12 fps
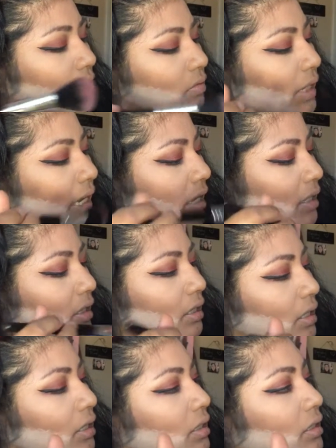I
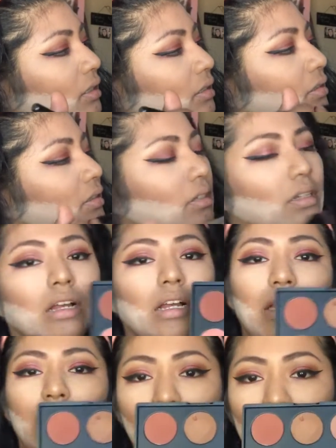
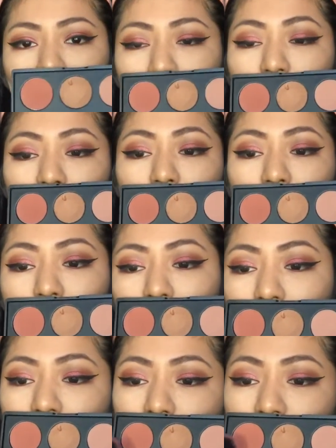think I'm gonna go in
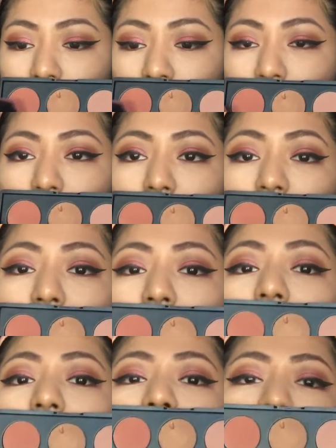with this color. You
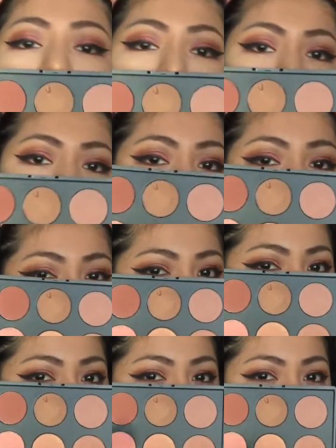guys can
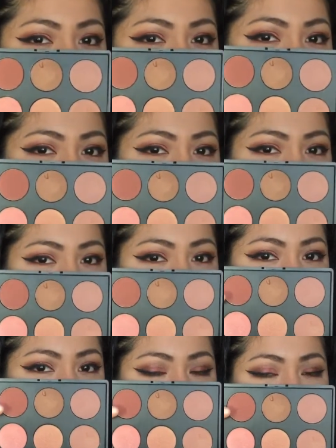see. I'm gonna go in with
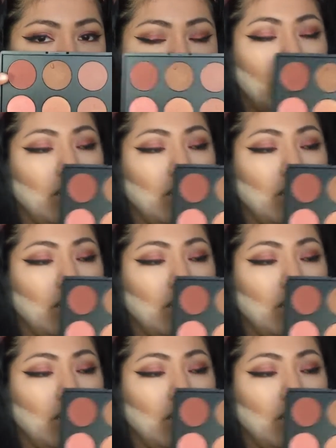this color.